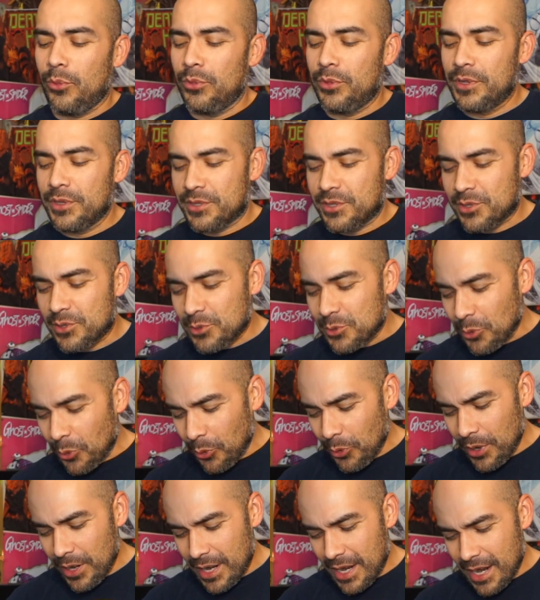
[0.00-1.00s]
The
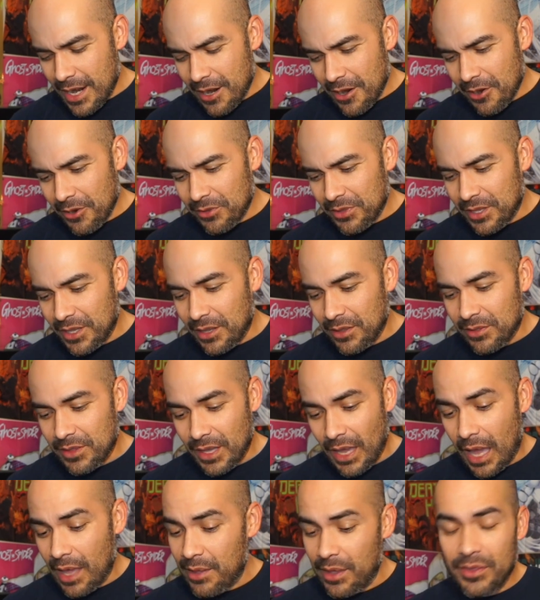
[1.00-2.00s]
story here,
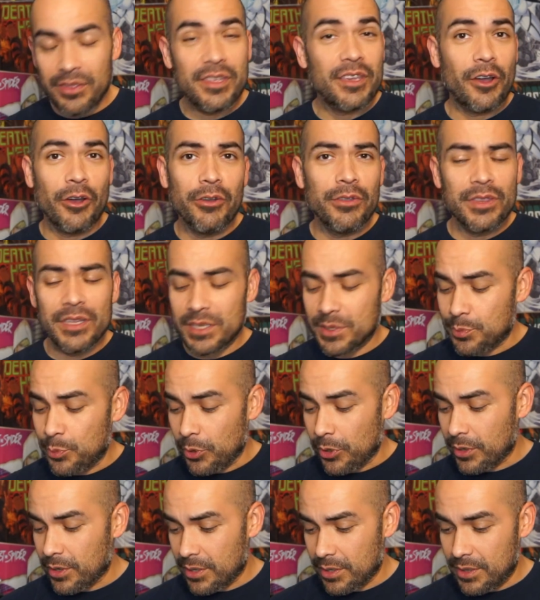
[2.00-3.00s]
the art in this
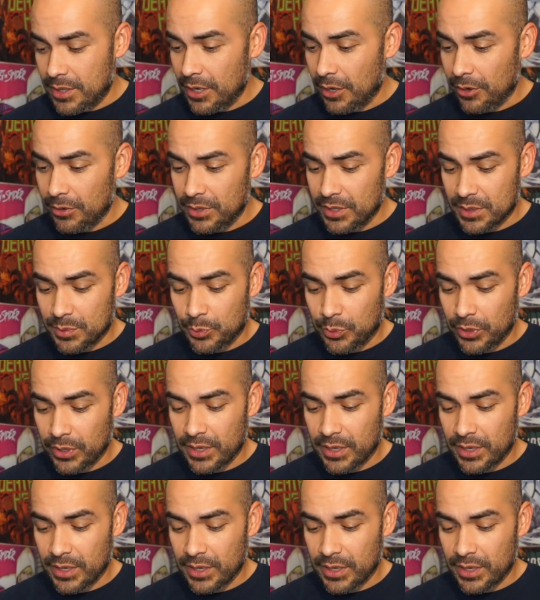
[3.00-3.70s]
book, it's